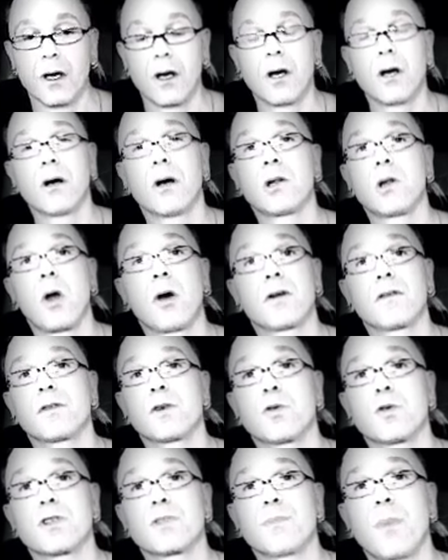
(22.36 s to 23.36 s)
A lot of
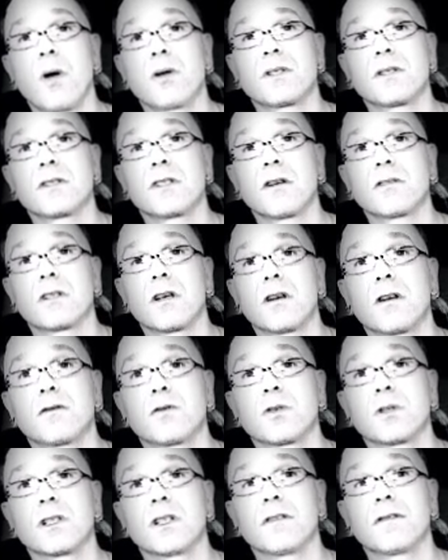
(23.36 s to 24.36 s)
your responses out there have
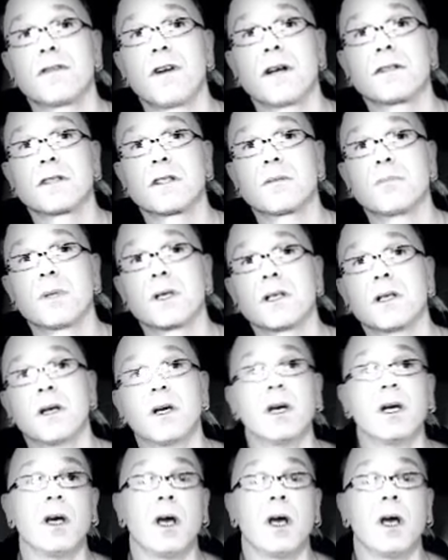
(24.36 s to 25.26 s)
really affected me